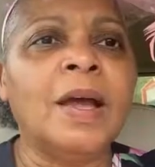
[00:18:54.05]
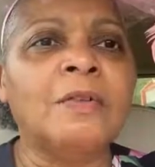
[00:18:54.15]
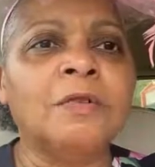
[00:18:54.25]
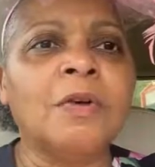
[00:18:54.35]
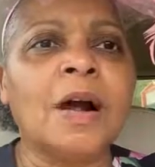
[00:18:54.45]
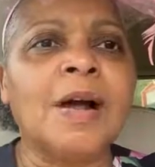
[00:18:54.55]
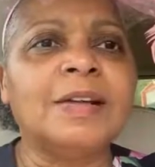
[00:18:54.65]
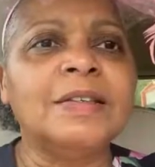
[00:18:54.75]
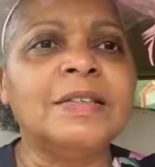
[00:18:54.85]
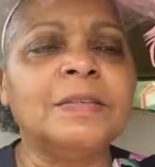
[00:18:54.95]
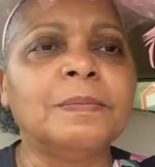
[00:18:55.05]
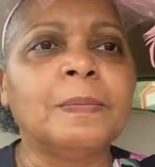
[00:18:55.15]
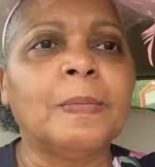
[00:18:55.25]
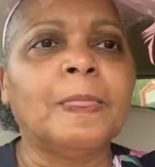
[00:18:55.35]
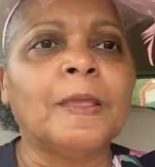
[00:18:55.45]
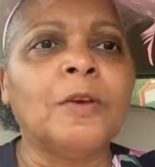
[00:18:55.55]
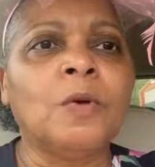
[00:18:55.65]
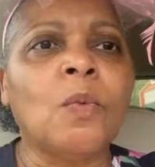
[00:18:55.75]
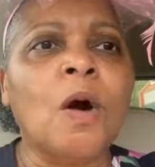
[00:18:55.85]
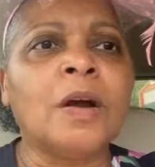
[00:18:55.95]
have Christ,
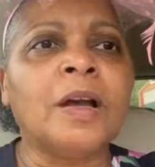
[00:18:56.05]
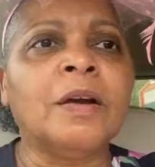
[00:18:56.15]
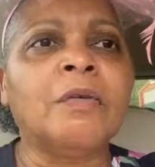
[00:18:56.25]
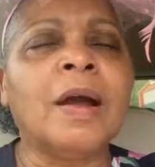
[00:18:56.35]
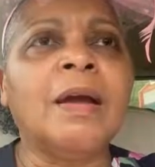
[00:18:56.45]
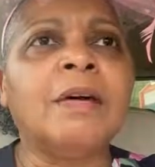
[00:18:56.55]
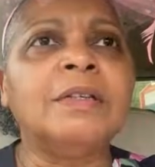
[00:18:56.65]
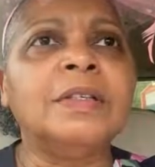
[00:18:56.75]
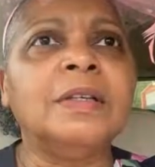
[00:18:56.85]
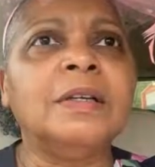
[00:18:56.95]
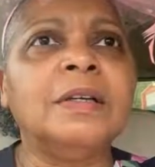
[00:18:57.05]
you're walking around,